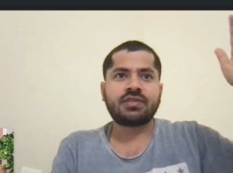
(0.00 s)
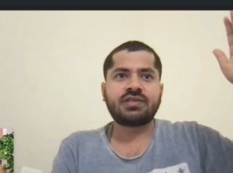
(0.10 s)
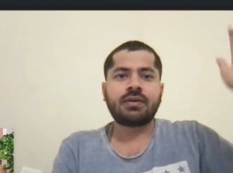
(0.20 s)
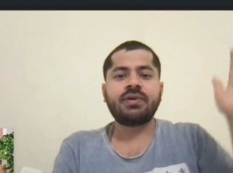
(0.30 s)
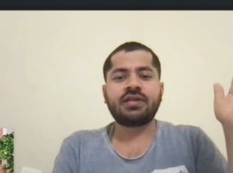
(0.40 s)

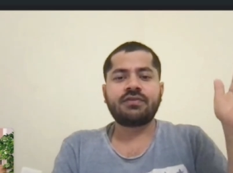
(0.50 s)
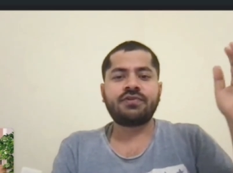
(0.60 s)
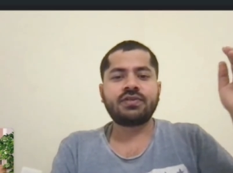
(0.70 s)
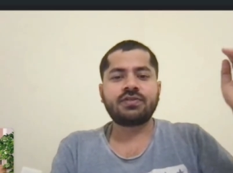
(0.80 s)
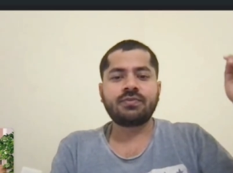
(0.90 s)
sub
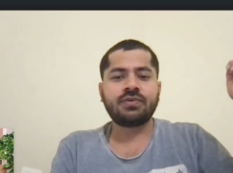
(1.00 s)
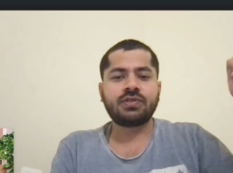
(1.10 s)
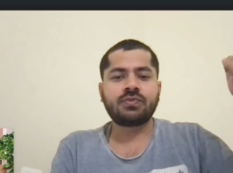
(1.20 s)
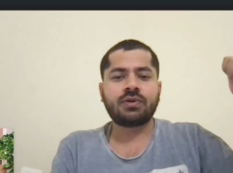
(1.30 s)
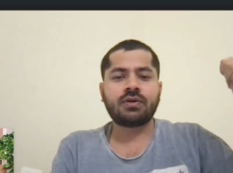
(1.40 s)
interface
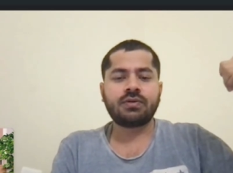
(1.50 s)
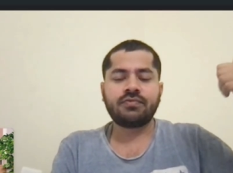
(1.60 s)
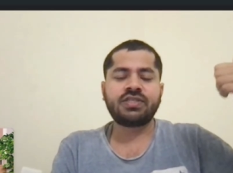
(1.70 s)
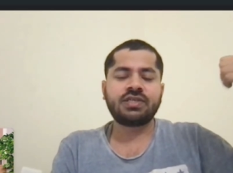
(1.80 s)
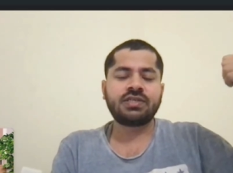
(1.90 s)
which were
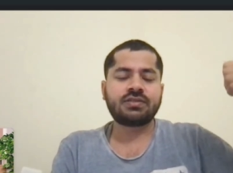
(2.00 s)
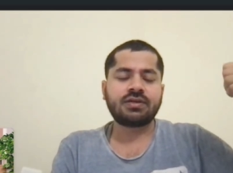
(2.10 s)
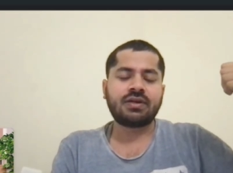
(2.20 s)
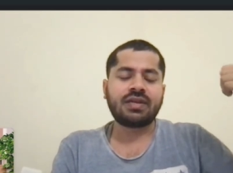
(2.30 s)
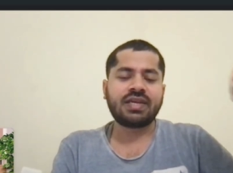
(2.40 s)
which is a uh,